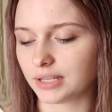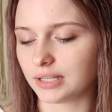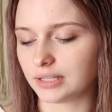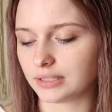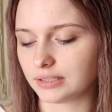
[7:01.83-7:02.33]

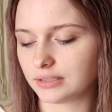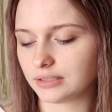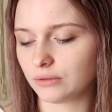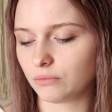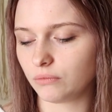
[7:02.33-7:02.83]
is,
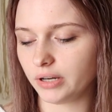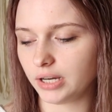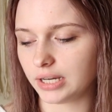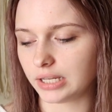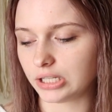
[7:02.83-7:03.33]

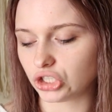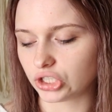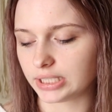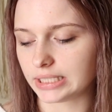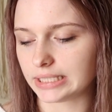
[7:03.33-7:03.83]
where is
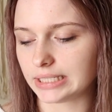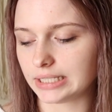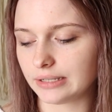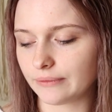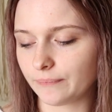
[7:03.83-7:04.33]
she?